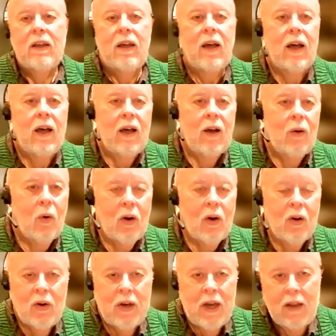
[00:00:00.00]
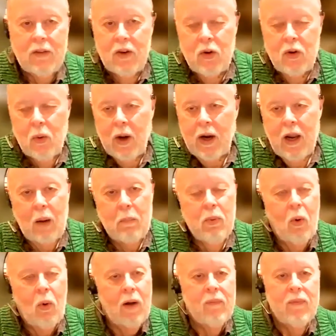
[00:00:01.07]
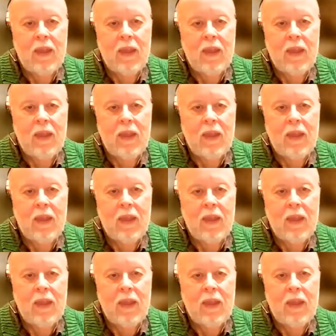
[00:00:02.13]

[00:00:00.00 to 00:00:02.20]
uh, or go down to Newark Airport